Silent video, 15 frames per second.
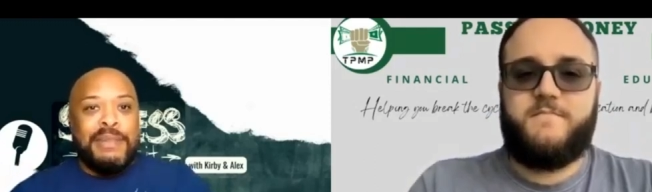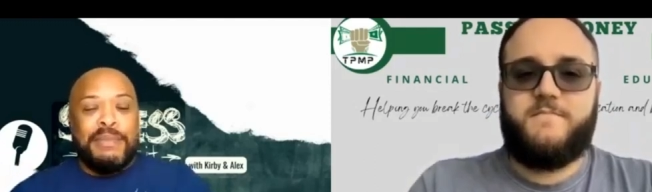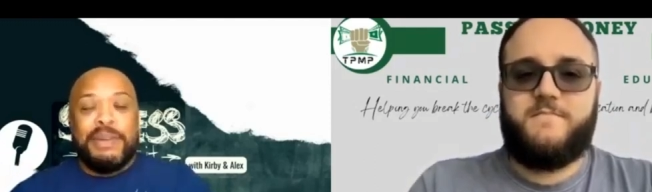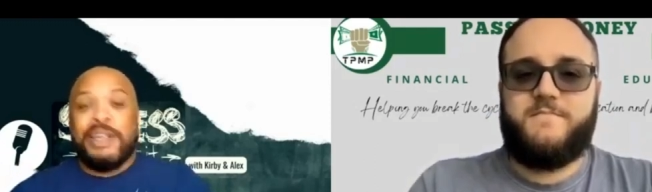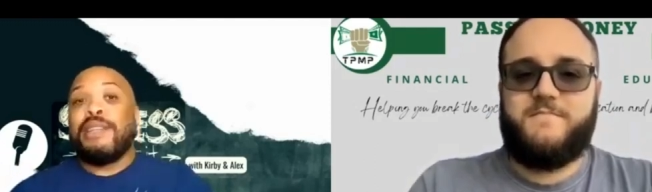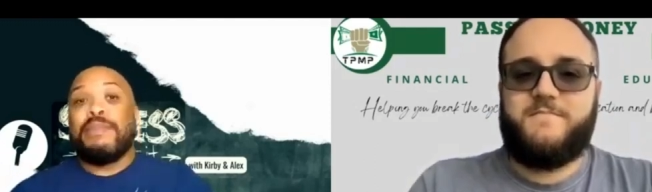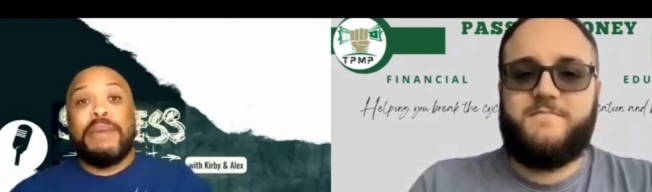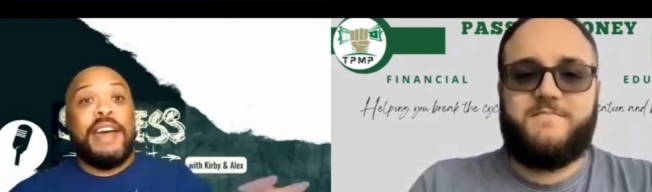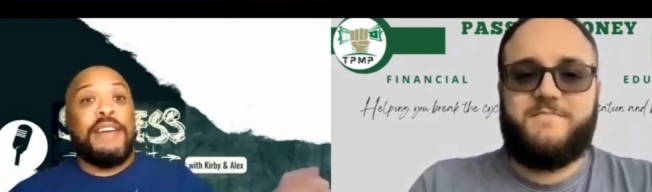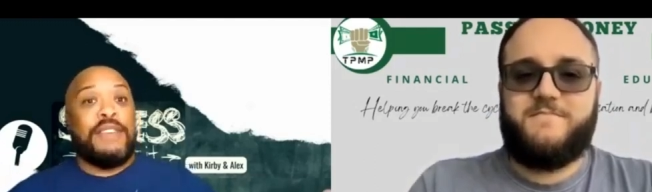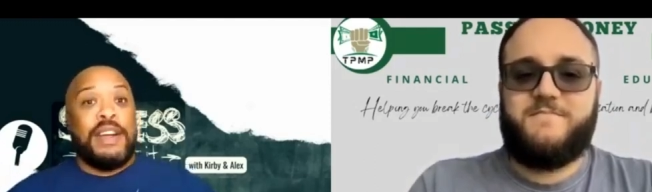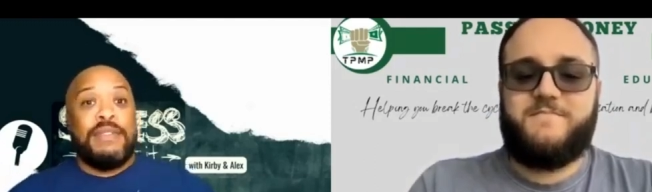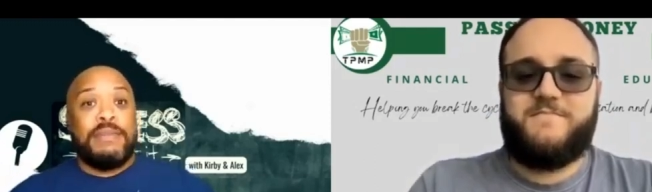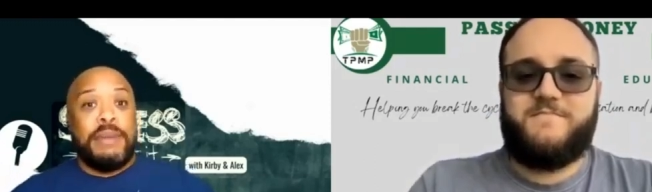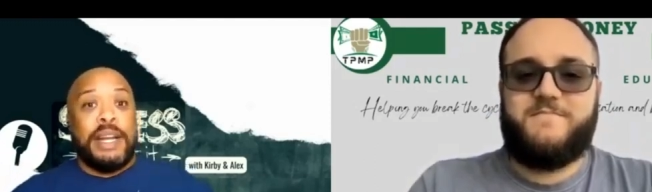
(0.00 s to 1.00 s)
Speaker 1: but it's bad
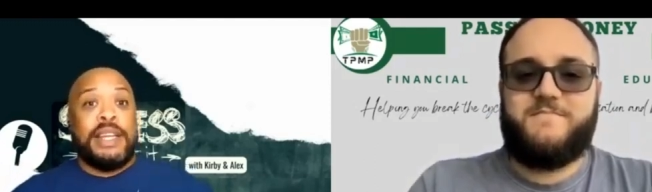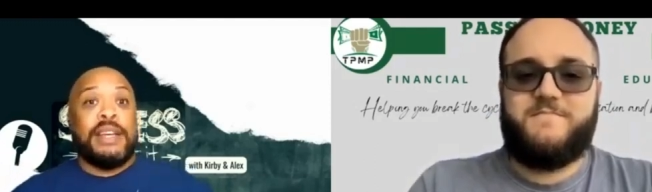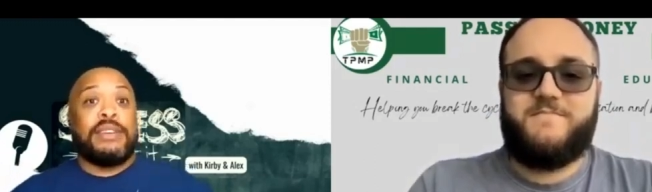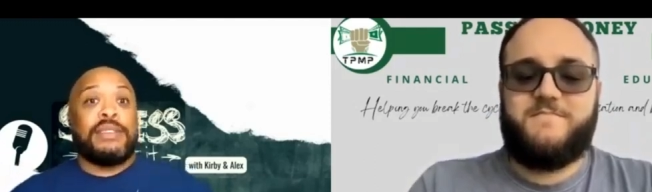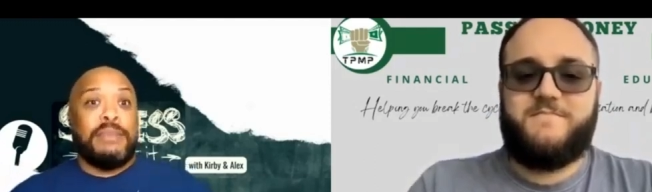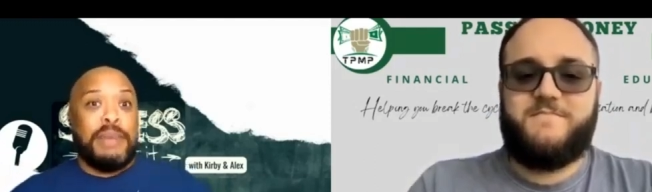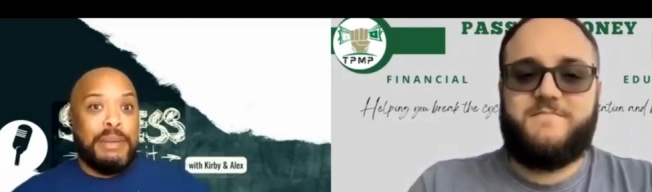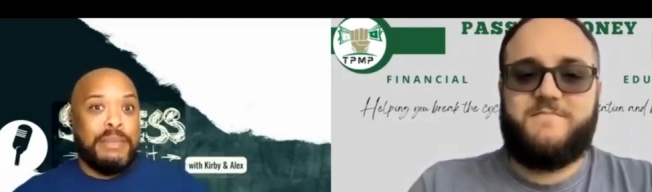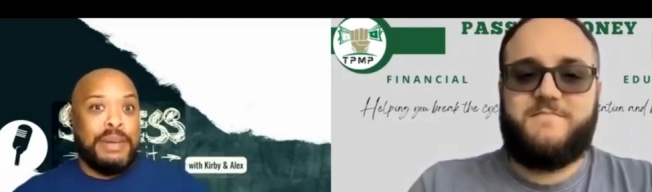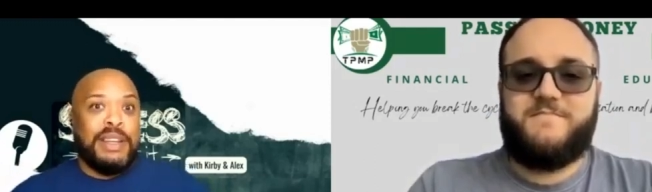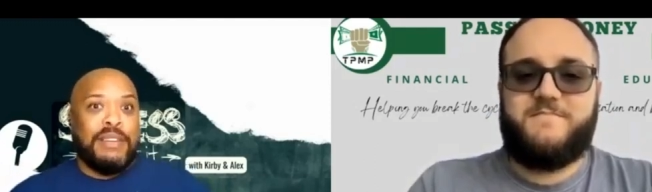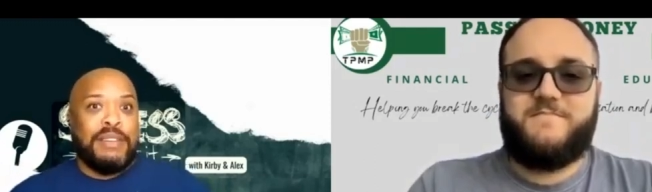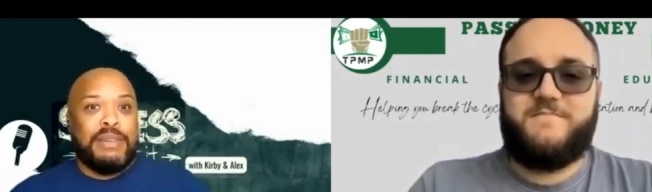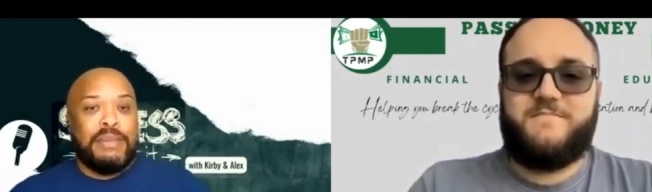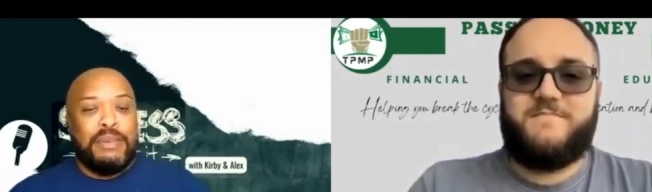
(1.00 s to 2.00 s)
for everybody else to make
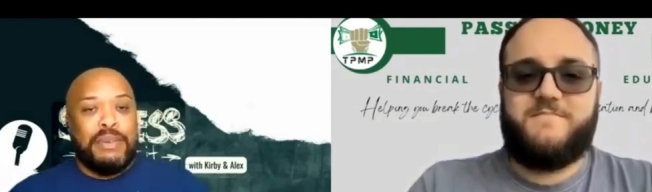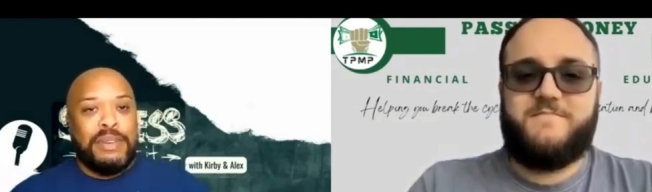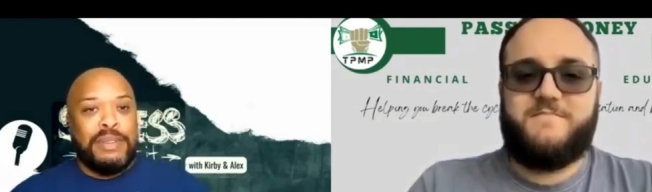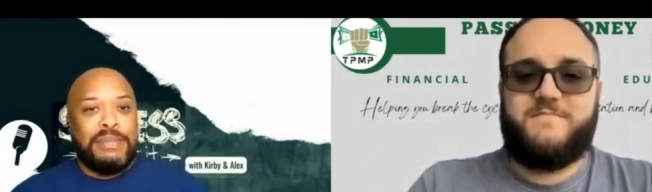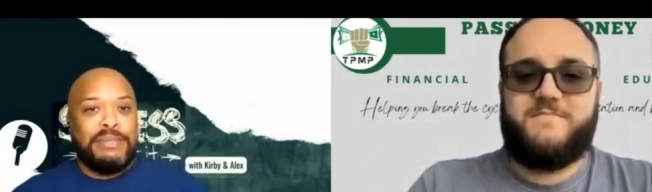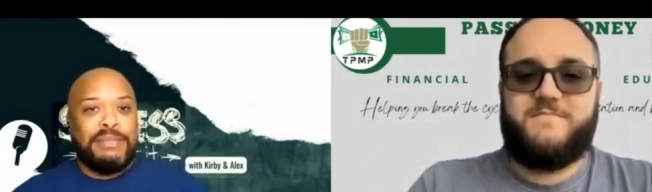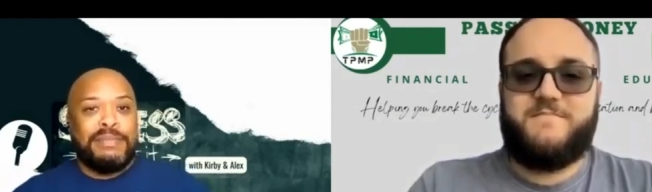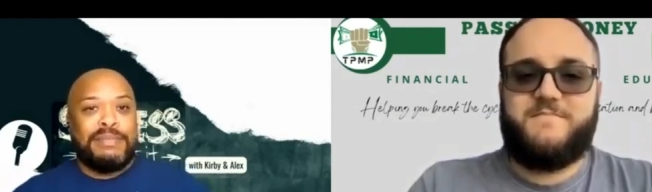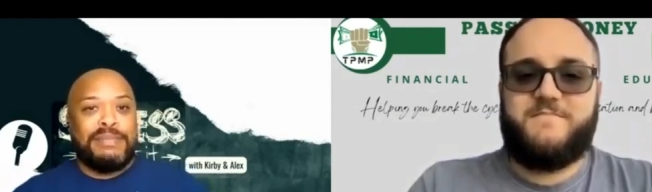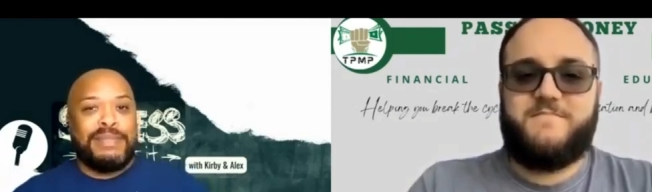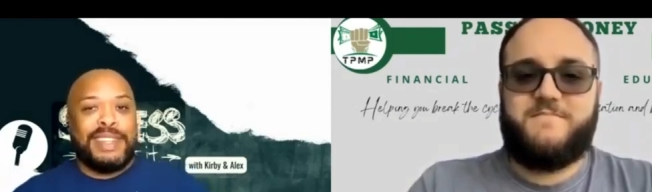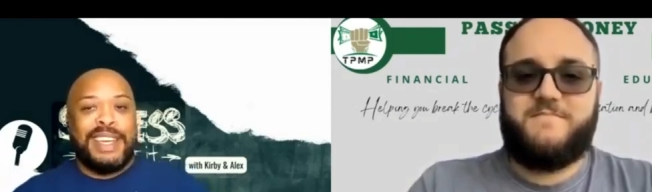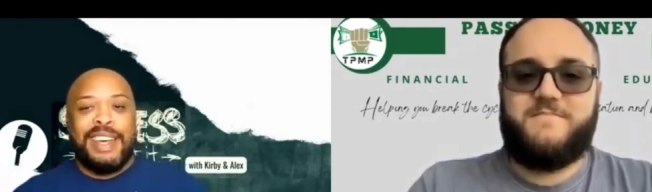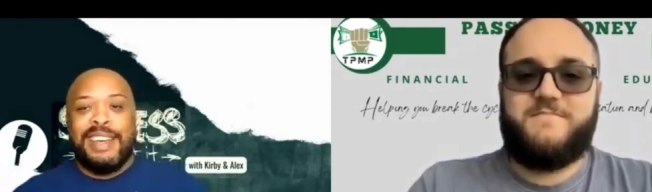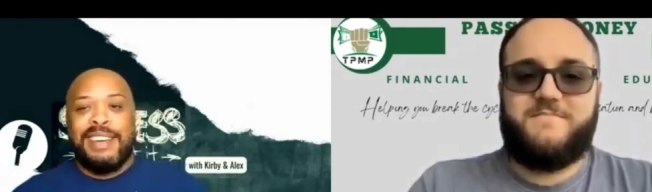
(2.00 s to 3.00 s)
money off the poor.